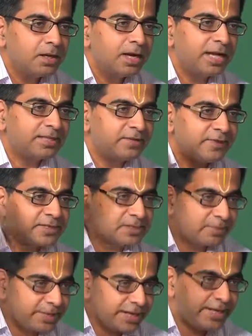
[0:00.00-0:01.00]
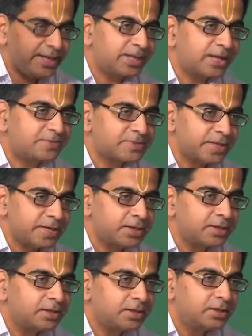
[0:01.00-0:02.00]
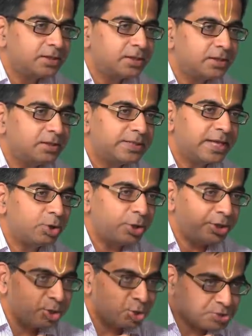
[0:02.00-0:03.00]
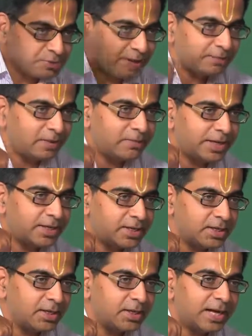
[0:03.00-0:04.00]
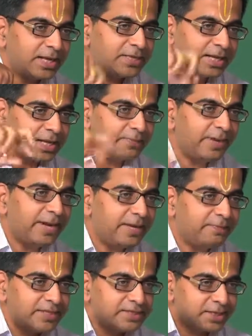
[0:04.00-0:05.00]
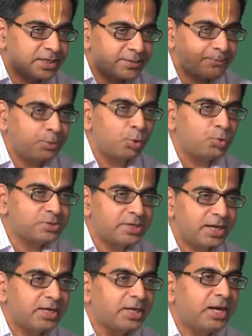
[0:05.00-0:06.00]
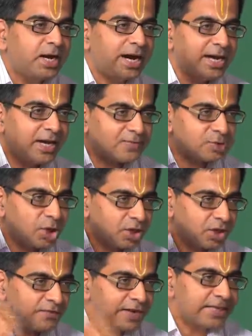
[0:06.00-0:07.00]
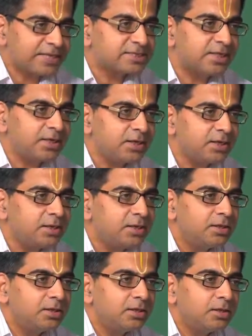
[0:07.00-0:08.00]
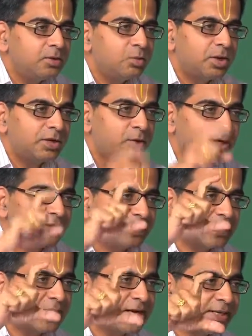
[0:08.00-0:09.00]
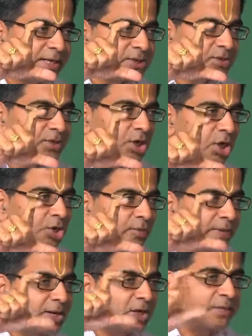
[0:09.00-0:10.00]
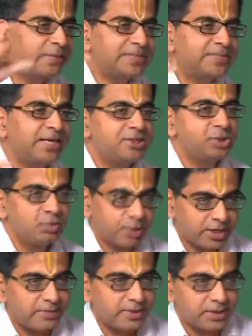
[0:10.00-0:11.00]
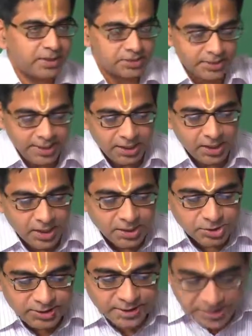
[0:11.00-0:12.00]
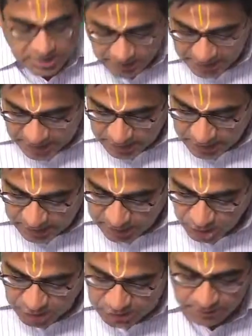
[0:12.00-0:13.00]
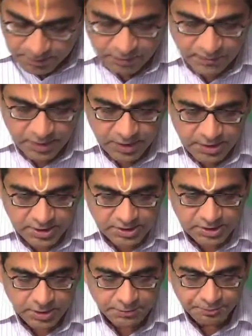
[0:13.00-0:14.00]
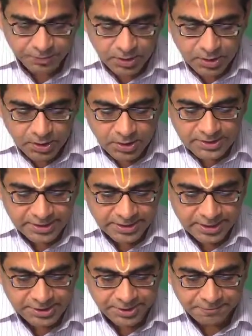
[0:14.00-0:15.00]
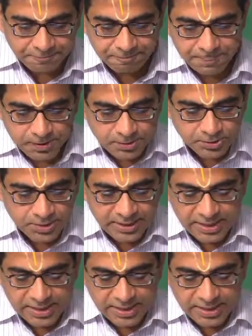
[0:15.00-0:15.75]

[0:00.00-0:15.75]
and then when somebody decrypts it, they are going to use my public key, and thereby it basically proves that I have sort of attested whatever the contents of the document or the message or whatever it is, right. So, this is basically the concept of a digital signature. So, there